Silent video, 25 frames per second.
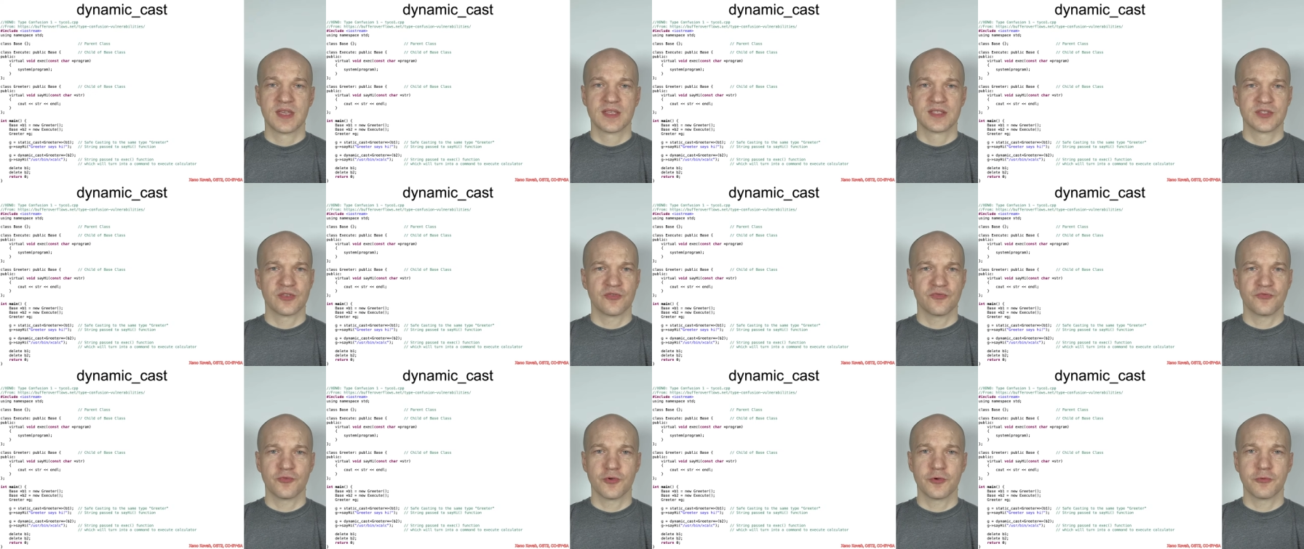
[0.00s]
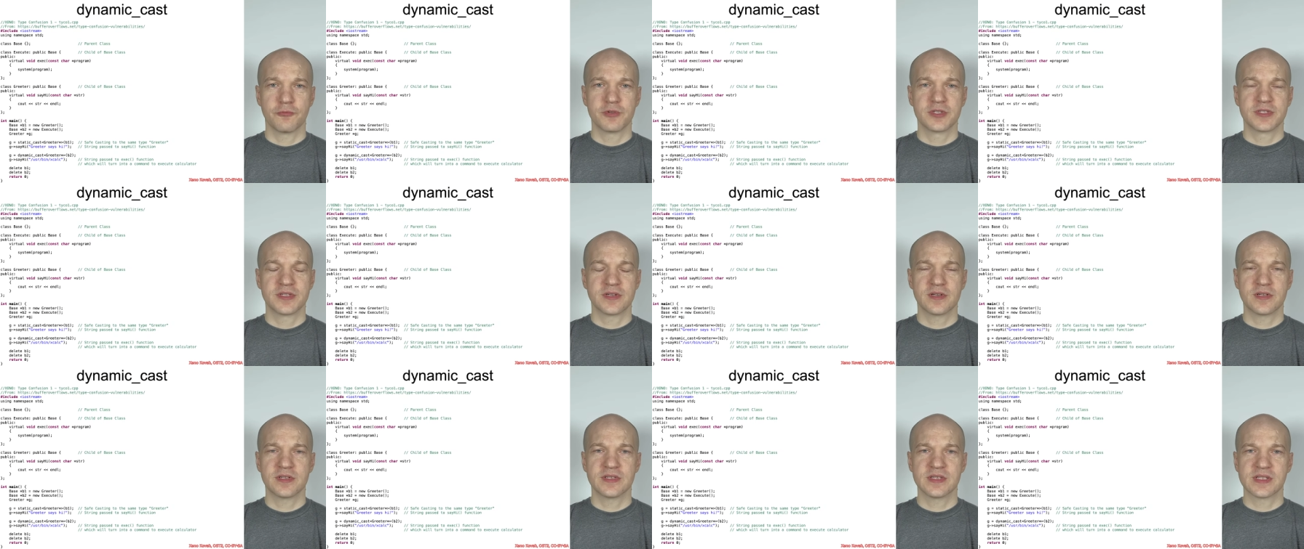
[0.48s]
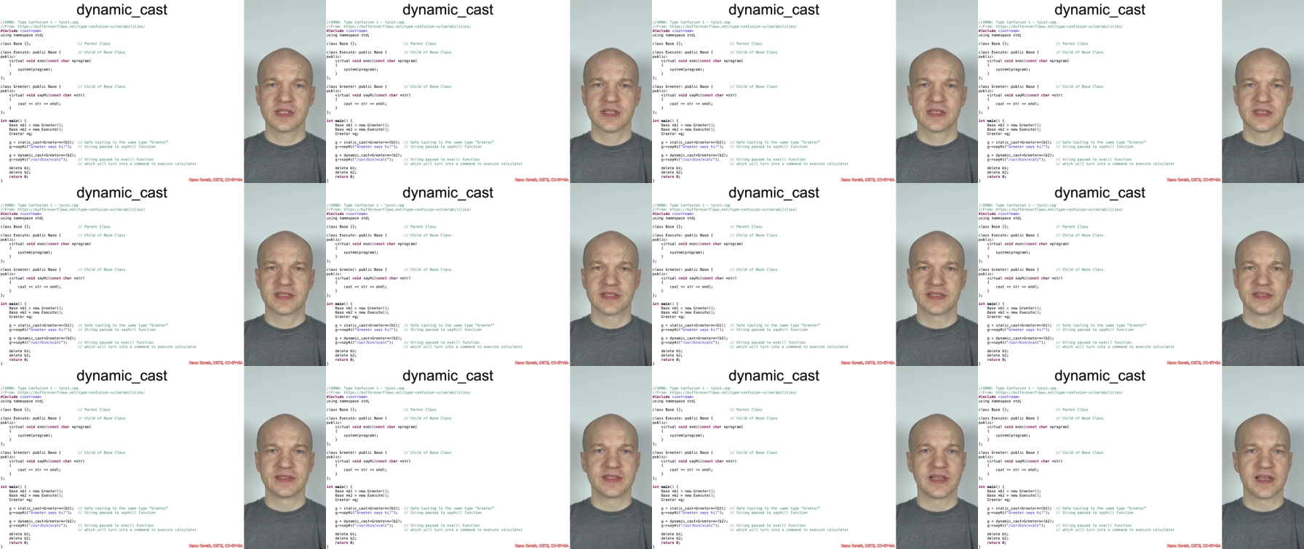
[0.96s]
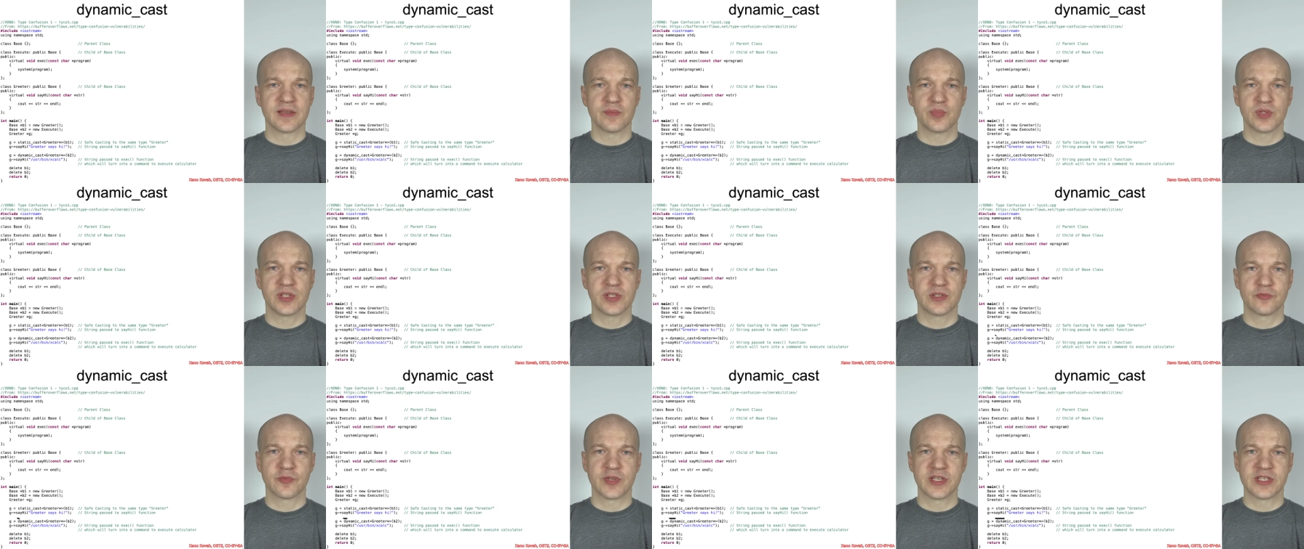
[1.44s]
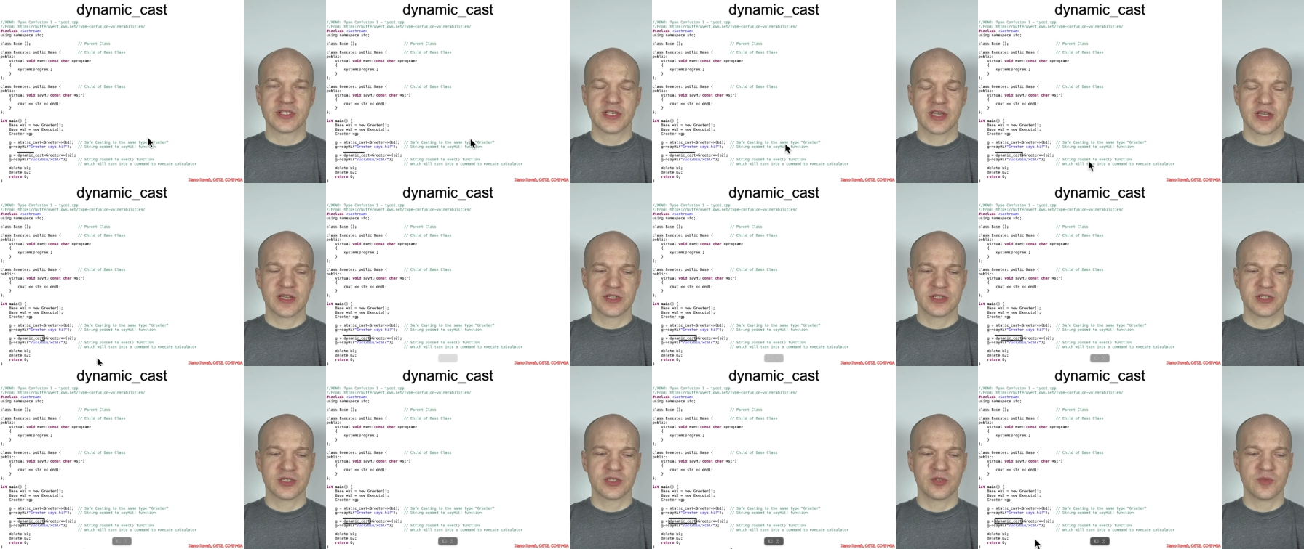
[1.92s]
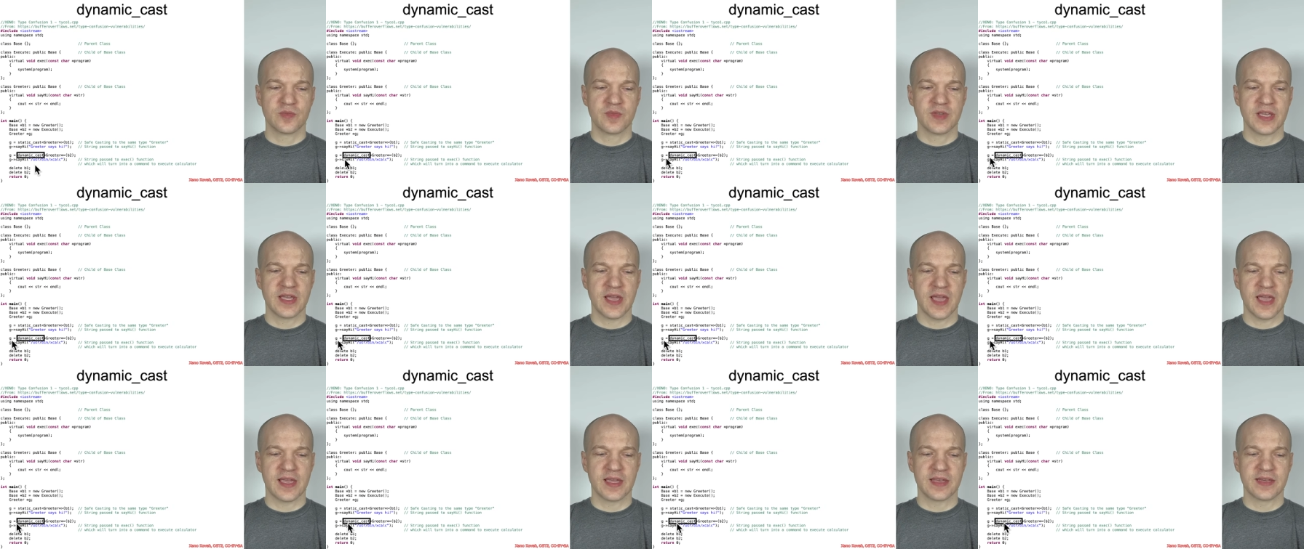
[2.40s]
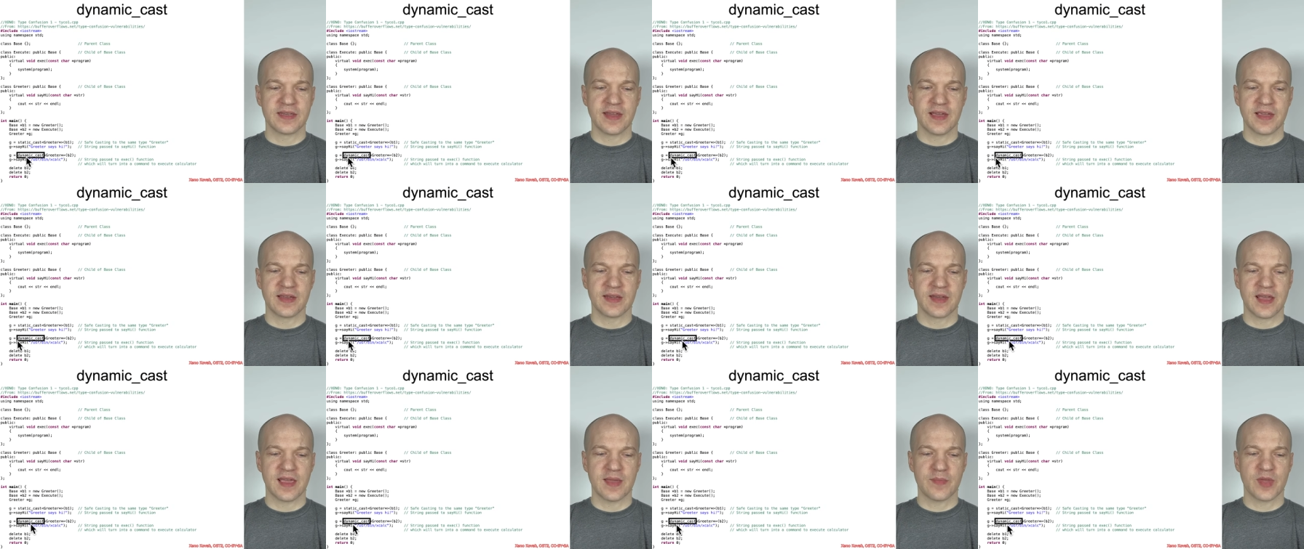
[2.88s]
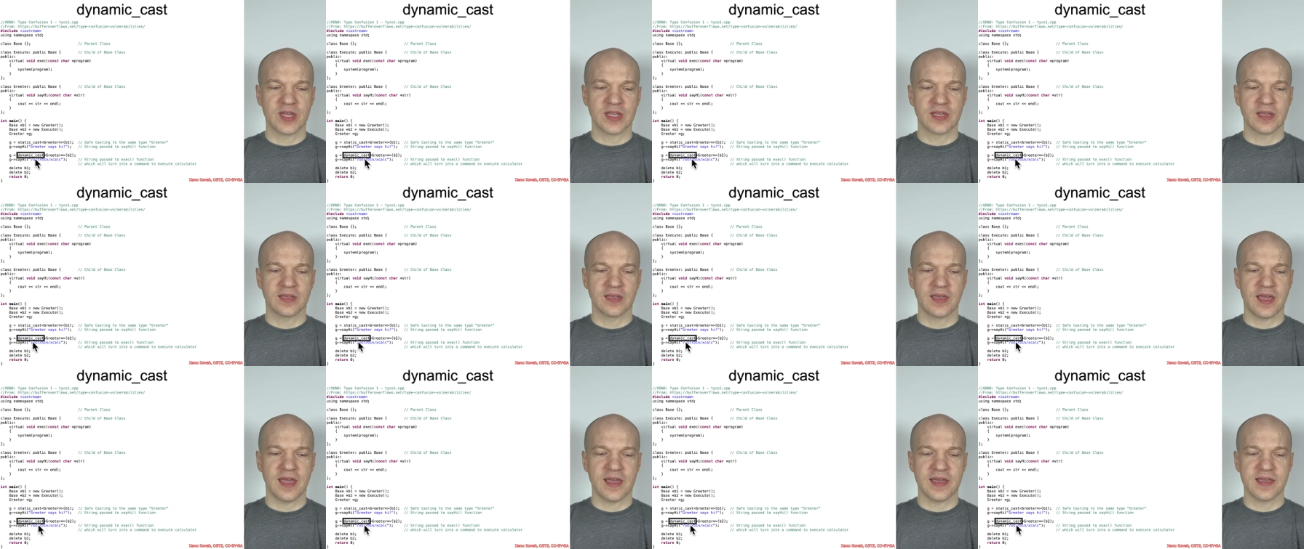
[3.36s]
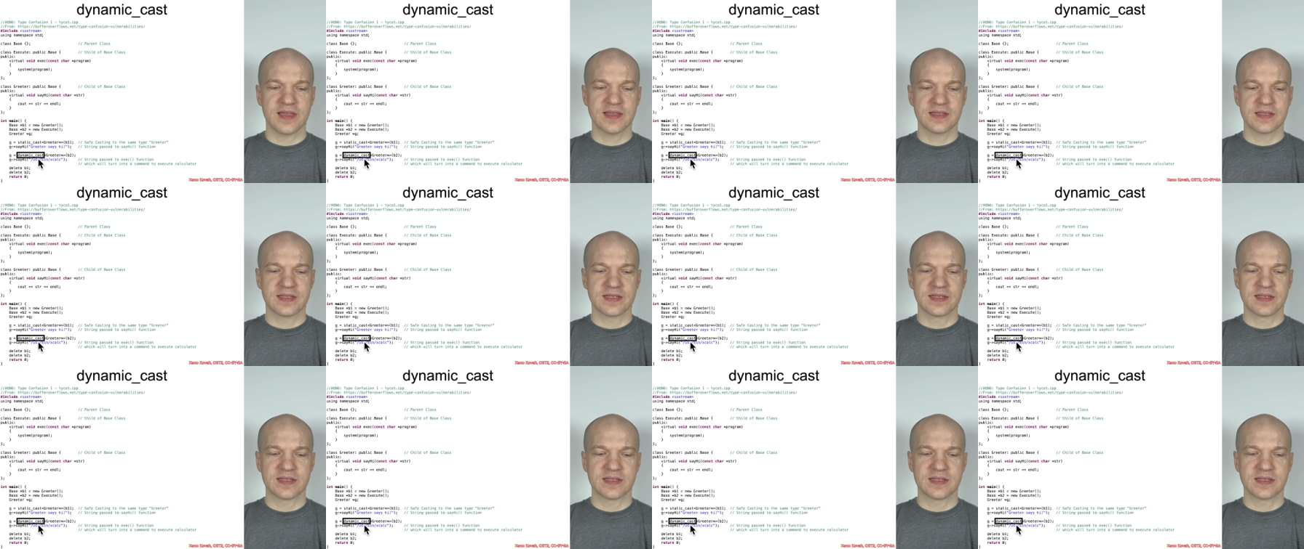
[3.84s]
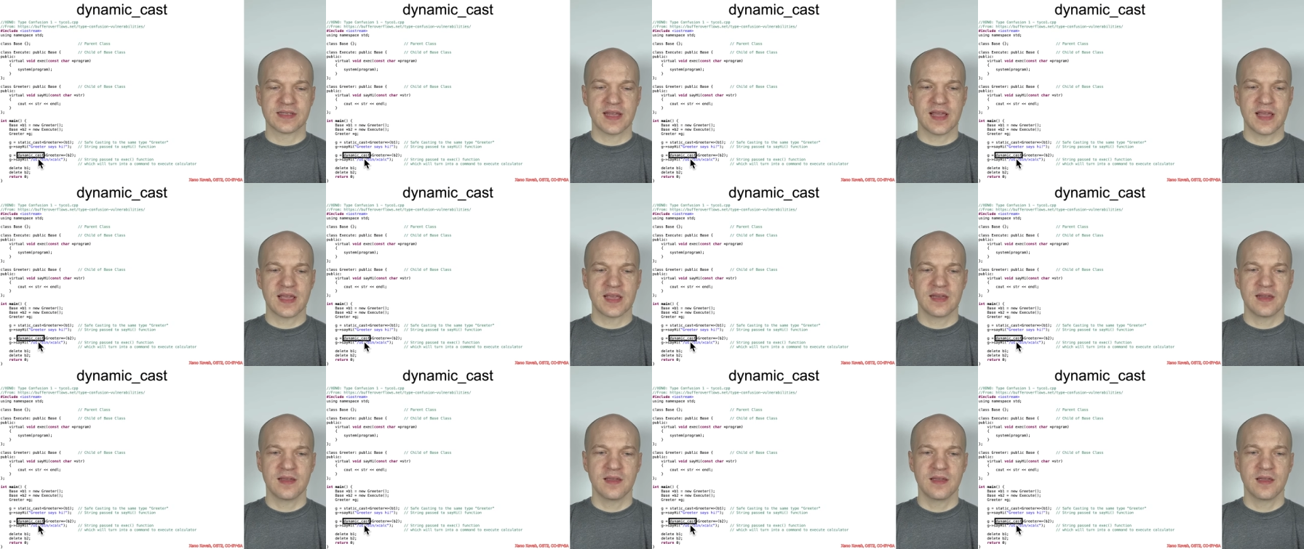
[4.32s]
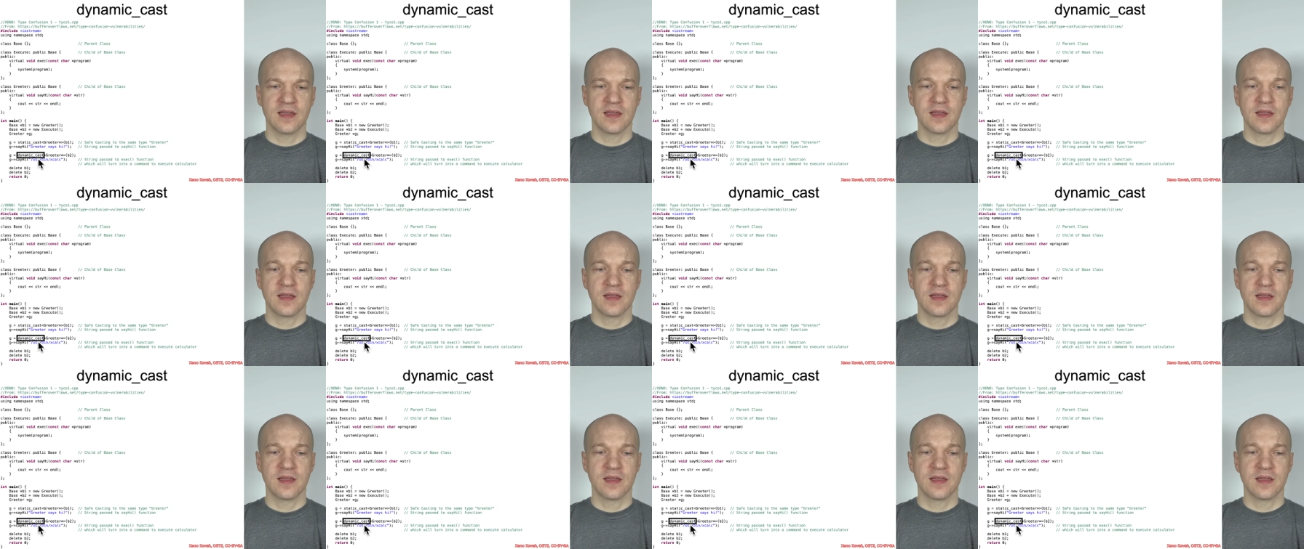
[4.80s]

So if we return to this example and we change it to be a dynamic cast instead,